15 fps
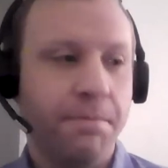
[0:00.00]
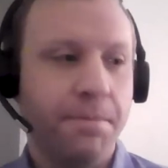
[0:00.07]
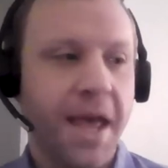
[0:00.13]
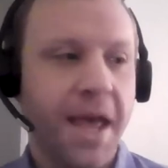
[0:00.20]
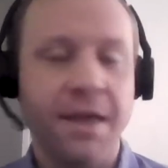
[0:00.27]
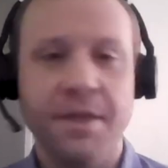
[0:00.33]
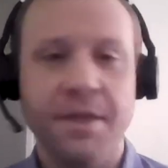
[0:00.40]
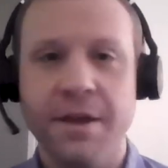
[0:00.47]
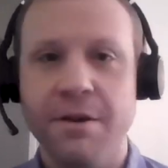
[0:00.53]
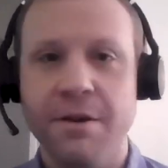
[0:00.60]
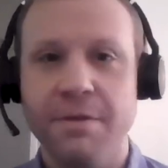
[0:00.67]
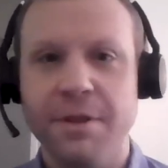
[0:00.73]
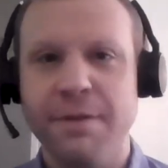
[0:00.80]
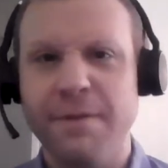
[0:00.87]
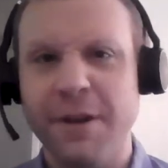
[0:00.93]
pay their
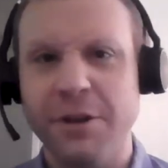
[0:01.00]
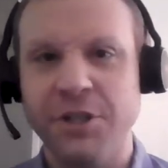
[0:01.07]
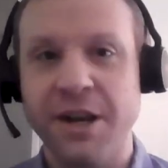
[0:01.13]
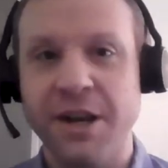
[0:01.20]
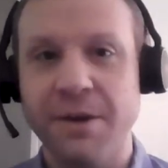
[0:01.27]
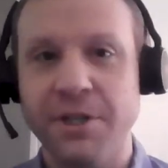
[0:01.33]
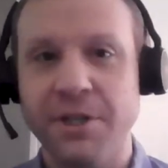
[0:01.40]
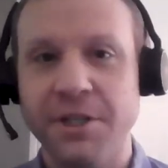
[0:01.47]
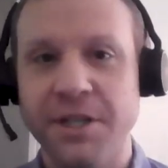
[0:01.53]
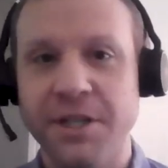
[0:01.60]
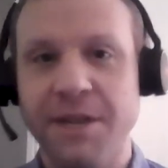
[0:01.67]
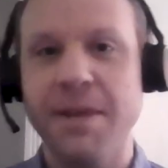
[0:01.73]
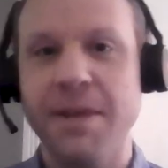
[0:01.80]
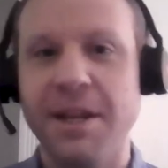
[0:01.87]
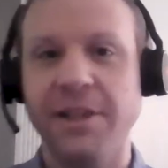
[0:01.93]
their fair share which is
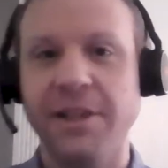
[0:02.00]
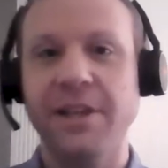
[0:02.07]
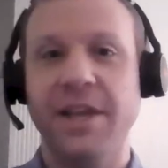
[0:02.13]
admittedly